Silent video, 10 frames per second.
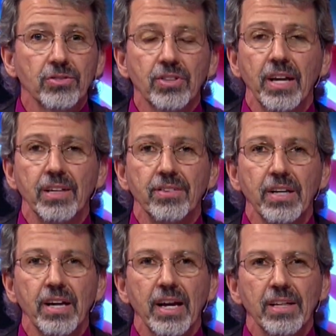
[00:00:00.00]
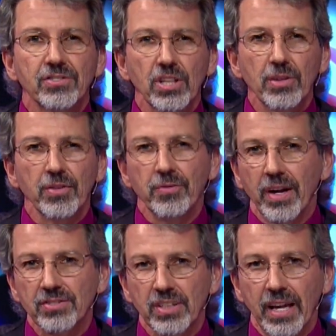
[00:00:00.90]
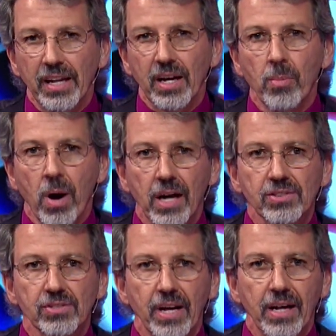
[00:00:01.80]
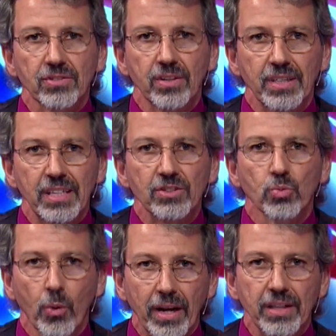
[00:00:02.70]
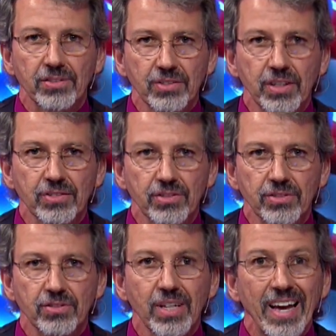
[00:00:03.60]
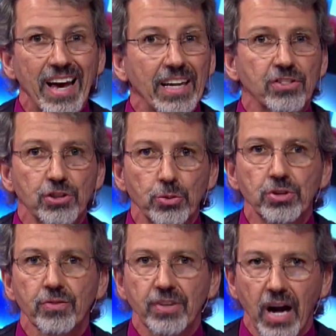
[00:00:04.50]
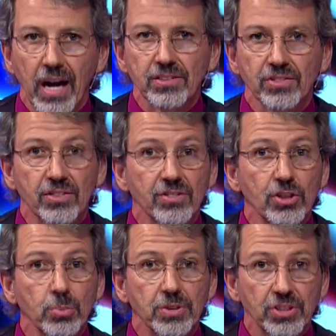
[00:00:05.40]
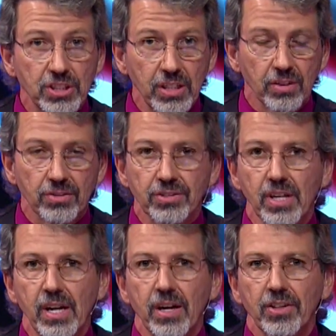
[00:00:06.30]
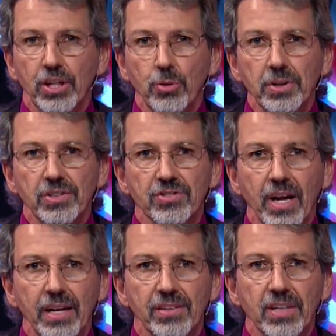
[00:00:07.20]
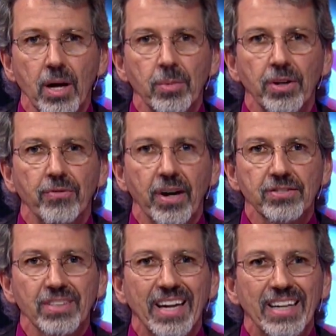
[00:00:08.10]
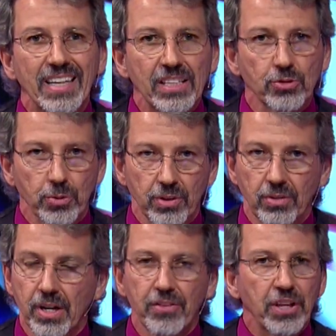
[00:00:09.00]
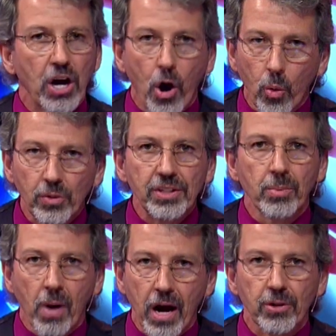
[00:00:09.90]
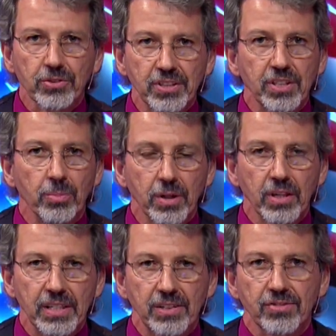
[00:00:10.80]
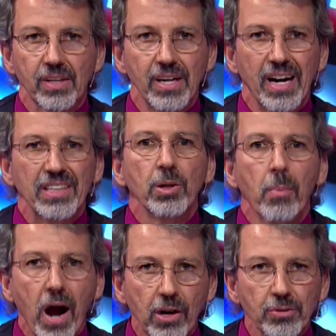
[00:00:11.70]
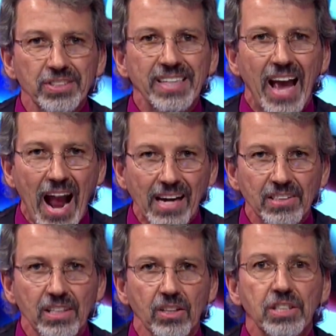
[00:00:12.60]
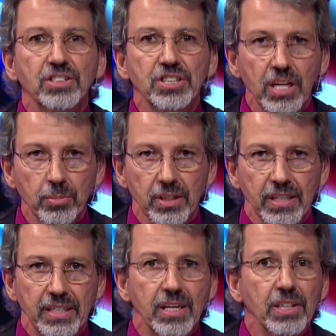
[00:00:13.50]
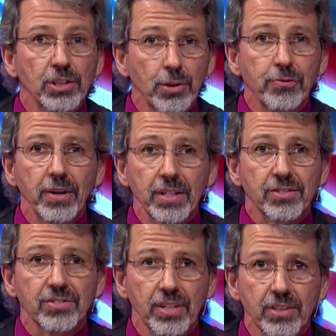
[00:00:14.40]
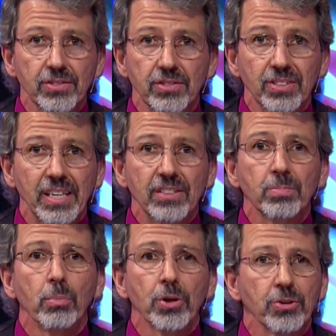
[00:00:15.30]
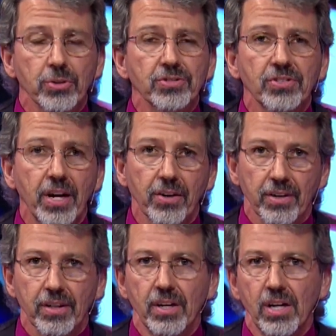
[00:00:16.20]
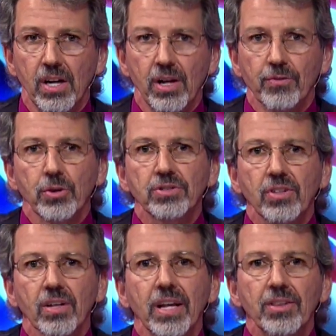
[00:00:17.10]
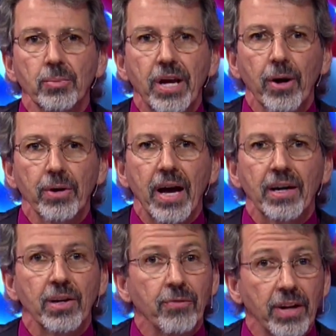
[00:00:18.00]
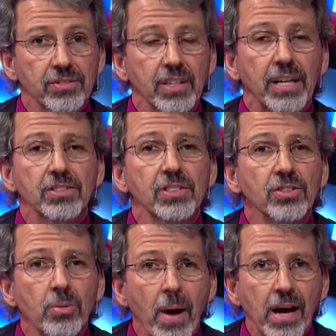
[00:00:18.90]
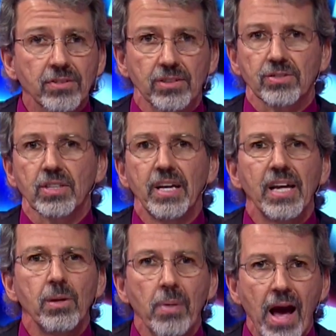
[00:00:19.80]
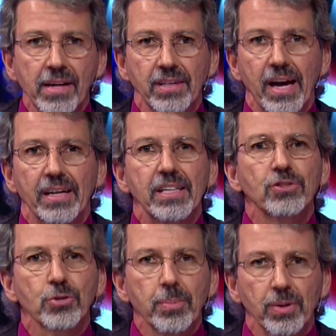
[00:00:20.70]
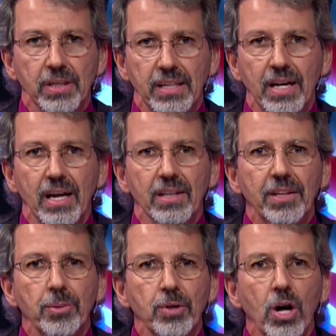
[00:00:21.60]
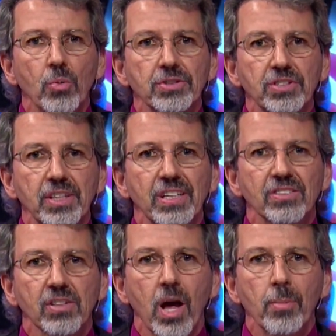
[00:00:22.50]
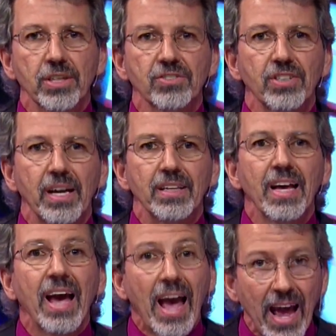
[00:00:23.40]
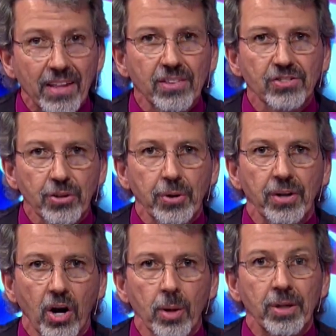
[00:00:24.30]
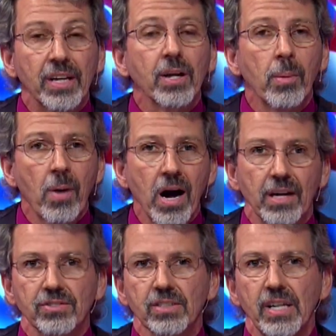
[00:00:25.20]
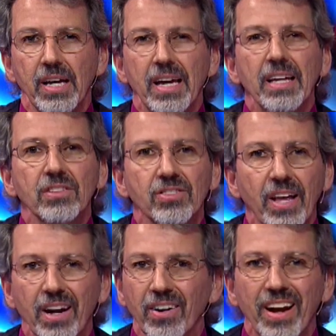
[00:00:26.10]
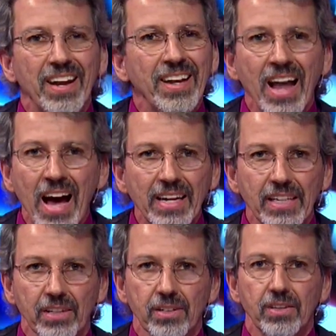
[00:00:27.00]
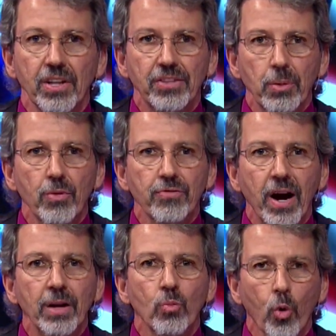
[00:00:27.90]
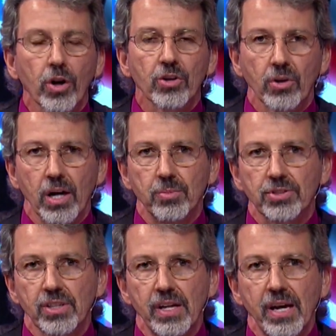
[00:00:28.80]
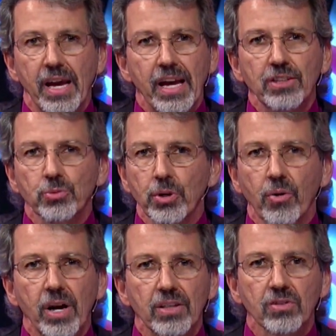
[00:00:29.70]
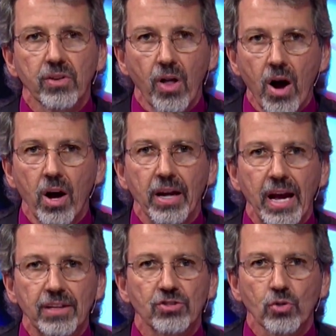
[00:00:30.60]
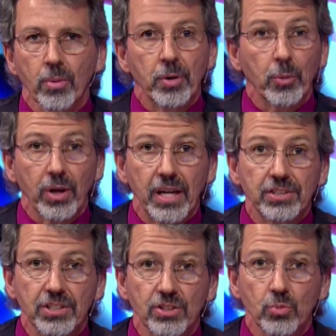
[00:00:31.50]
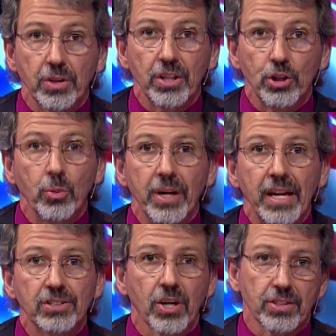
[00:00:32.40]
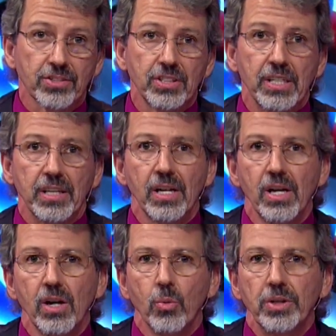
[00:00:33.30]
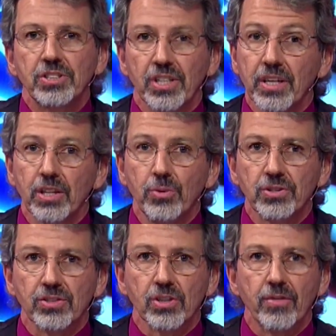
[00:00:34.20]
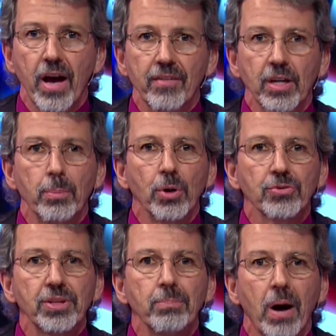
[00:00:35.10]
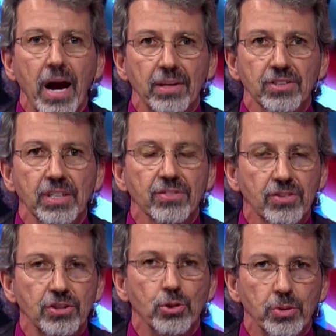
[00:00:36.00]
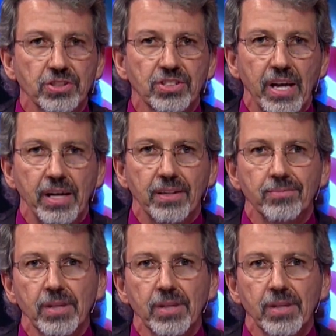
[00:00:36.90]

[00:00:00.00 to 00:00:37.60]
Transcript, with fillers: stated, Instead of investigating Hamas attacks on Israeli citizens and its use of Gazans as human shields, the UN decided to come and investigate Israel, the only democracy in the Middle East, a democracy acting legitimately to defend its citizens against murderous terror. First, let them carry out an investigation in Damascus, in Baghdad, in Tripoli. Let them go and see the Islamic State and the Syrian army and Hamas. It is there, not here, that they will find war crimes. Israel has long had stormy relations with the UNHRC, which it accuses of having a built in bias against the Jewish state.